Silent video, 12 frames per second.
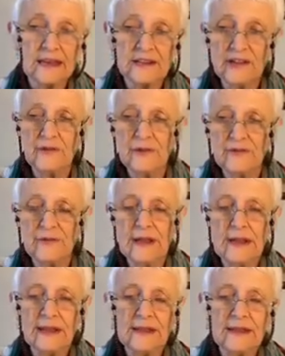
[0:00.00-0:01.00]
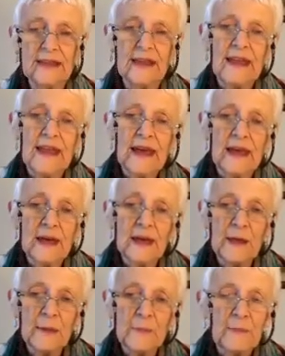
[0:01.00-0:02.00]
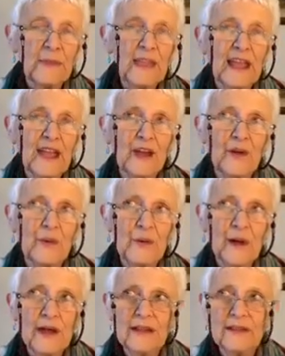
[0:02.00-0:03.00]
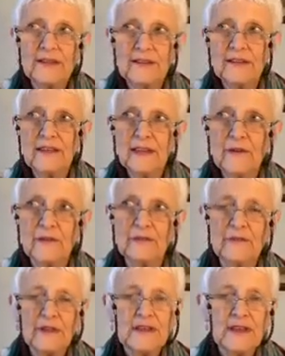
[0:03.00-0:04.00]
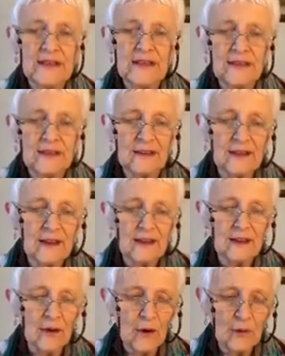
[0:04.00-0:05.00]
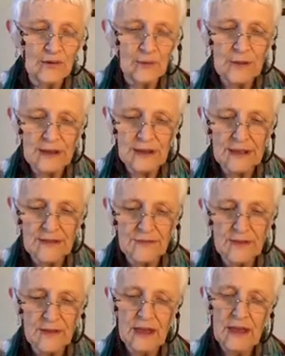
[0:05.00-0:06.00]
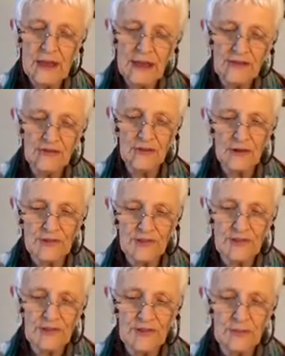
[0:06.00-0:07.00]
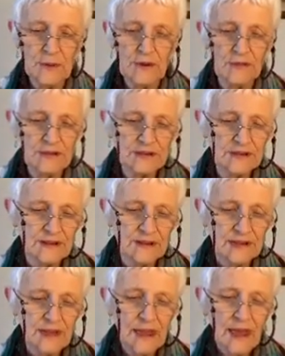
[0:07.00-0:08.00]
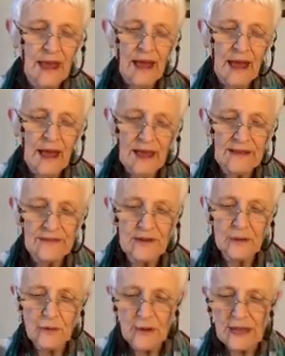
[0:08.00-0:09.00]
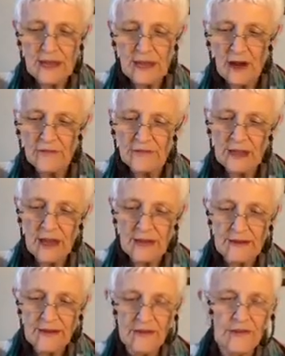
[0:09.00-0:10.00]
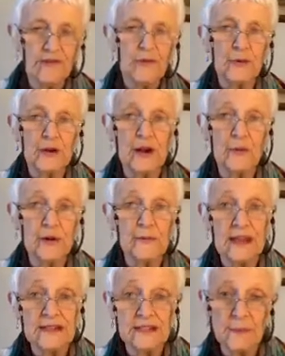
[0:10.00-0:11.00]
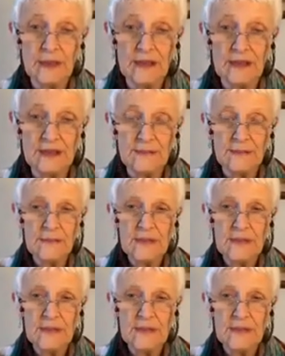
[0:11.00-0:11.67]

tools, really. When I always believe and trust that Spirit has a way of guiding us to where we're meant to be.